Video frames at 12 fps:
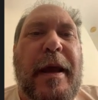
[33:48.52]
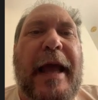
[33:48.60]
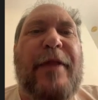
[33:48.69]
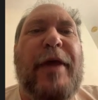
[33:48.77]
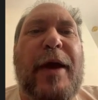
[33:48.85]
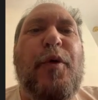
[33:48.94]

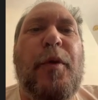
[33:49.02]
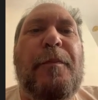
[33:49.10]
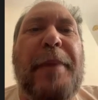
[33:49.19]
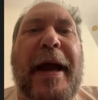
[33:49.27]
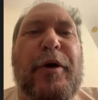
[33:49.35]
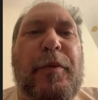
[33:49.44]
and they were
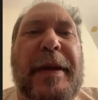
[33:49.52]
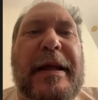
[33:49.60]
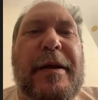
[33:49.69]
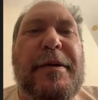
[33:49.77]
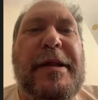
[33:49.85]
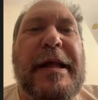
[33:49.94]
better
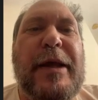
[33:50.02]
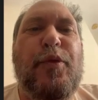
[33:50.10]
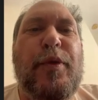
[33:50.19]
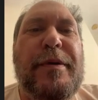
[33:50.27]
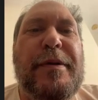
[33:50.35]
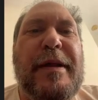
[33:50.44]
because he
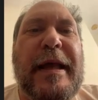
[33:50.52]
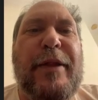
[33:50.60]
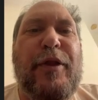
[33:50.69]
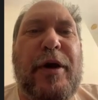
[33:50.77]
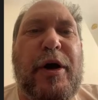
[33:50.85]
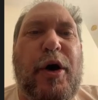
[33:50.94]
was
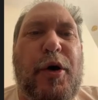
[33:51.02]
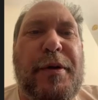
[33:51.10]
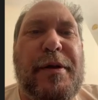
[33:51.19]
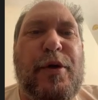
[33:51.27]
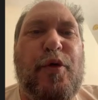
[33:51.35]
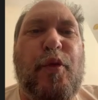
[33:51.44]
in the
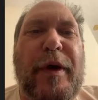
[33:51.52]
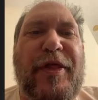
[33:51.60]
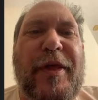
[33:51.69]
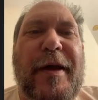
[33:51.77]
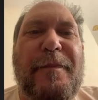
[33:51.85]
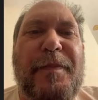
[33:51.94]
concert with
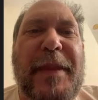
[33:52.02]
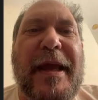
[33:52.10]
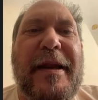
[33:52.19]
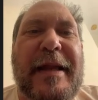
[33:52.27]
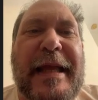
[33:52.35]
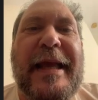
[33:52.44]
them
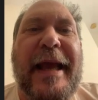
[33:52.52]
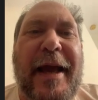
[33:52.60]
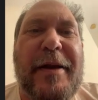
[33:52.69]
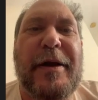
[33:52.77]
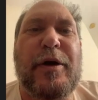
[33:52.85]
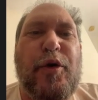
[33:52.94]
and he
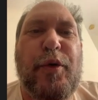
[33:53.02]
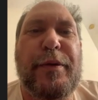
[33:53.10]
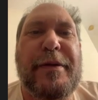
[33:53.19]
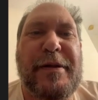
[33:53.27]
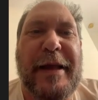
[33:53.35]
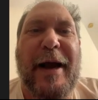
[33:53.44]
had a cool
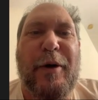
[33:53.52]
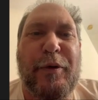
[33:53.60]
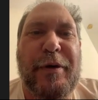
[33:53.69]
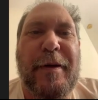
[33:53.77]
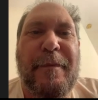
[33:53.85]
sound.